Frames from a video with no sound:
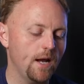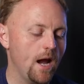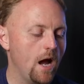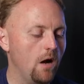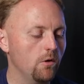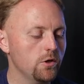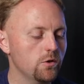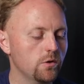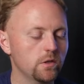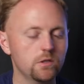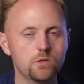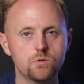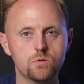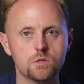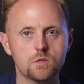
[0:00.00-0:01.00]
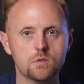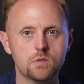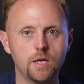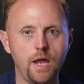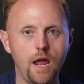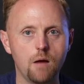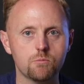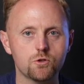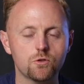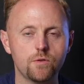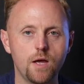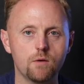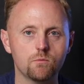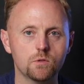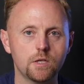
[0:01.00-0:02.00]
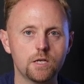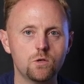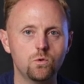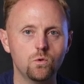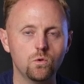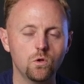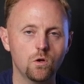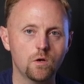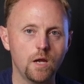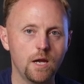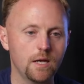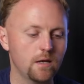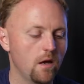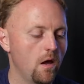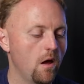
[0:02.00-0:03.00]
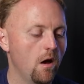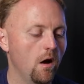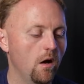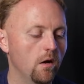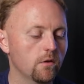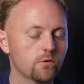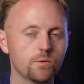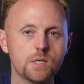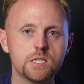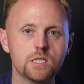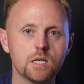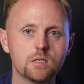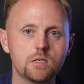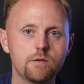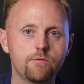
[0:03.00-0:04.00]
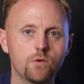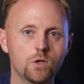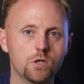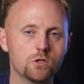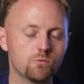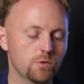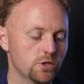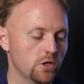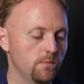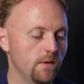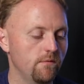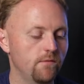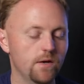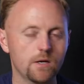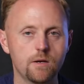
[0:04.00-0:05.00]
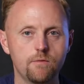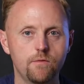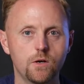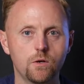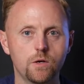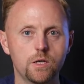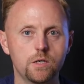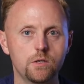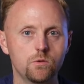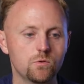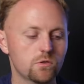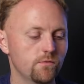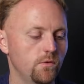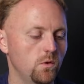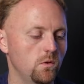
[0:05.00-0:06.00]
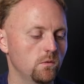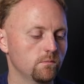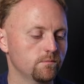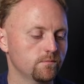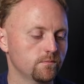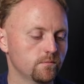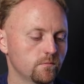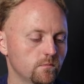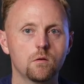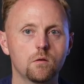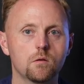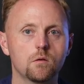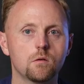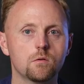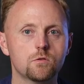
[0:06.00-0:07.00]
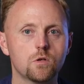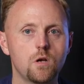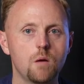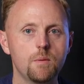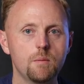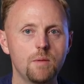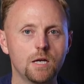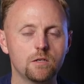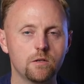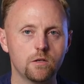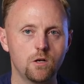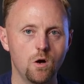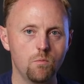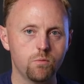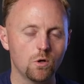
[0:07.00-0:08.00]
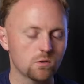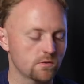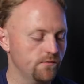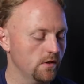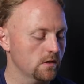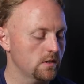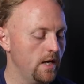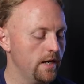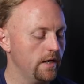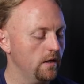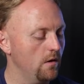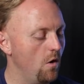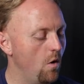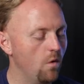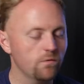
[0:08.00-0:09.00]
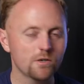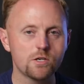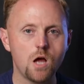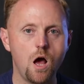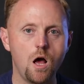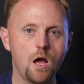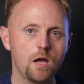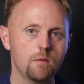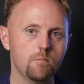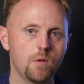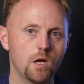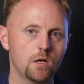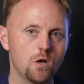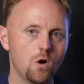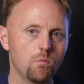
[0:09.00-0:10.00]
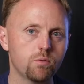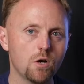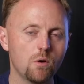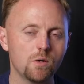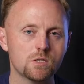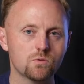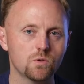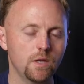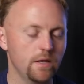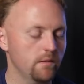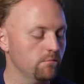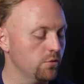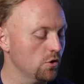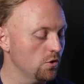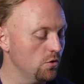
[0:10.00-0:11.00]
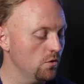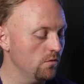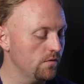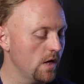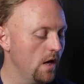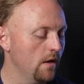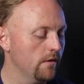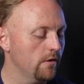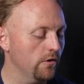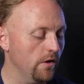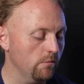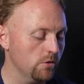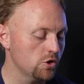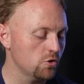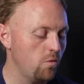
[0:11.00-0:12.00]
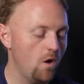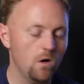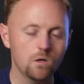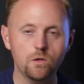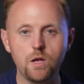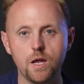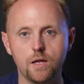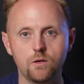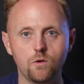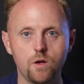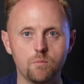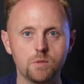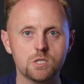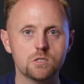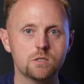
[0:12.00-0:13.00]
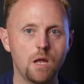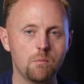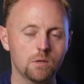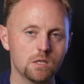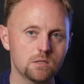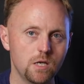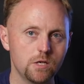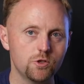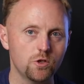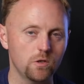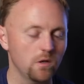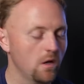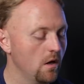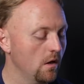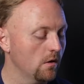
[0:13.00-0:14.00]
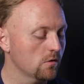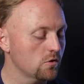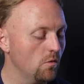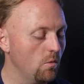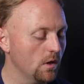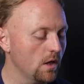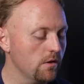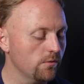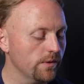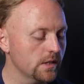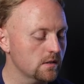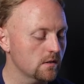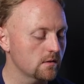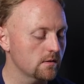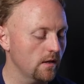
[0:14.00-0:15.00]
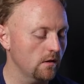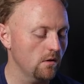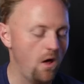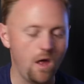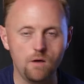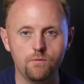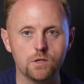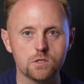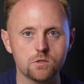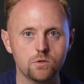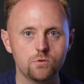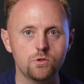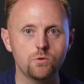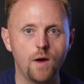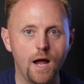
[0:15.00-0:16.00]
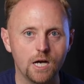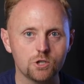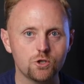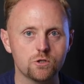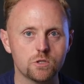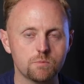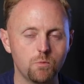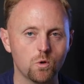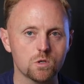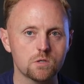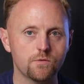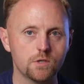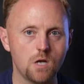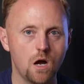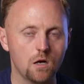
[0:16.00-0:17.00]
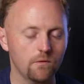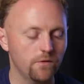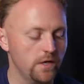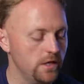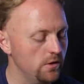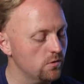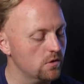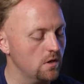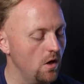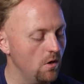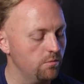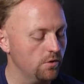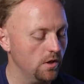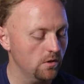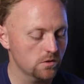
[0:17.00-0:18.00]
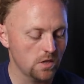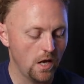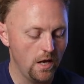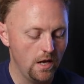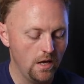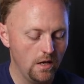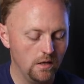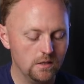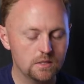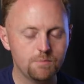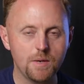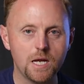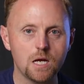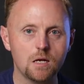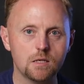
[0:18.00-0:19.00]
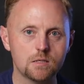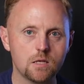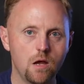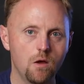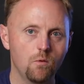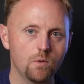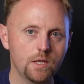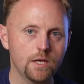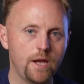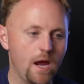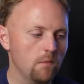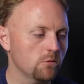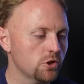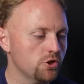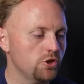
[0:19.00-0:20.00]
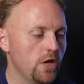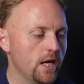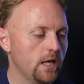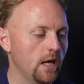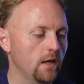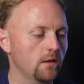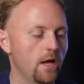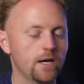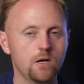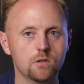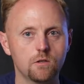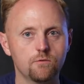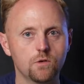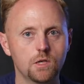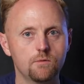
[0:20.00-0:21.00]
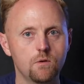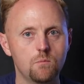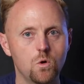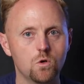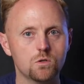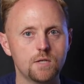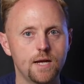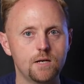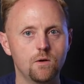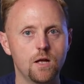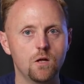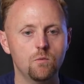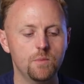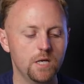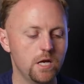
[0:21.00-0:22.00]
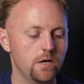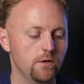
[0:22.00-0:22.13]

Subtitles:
about how you can use this to capture that really cool looking 360 footage, which can be very, very useful. So coming back to the GoPros for a second, over time, GoPro has really improved their image quality and their image stabilization. So one of the reasons that a lot of us who do action sports photography use GoPros is because when the camera's shaking, like on the front of a motorcycle helmet